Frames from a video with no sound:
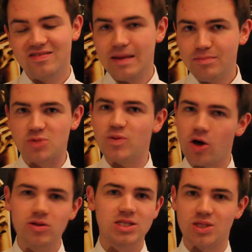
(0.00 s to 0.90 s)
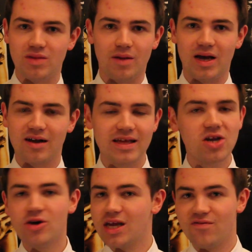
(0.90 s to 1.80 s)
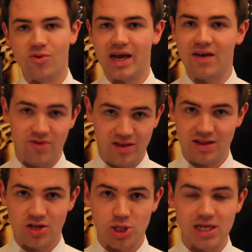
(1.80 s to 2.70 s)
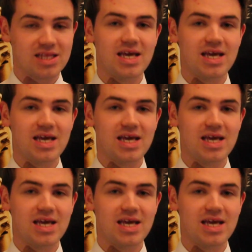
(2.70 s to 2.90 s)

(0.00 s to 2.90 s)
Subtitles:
they must be holding something back. They're not going to give away everything in the trailer.